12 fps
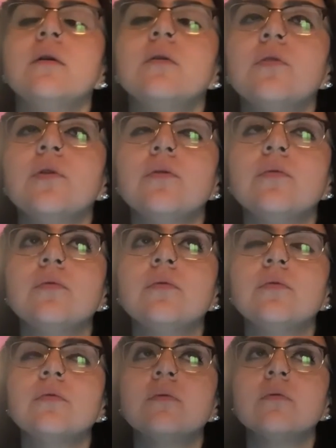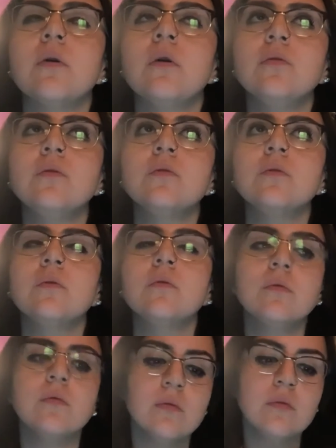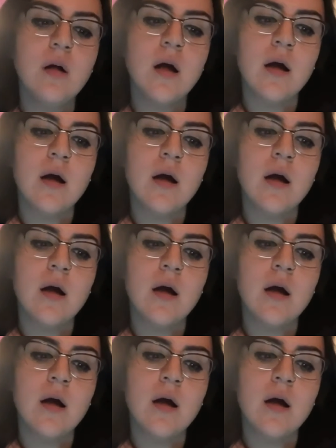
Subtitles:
Hughes also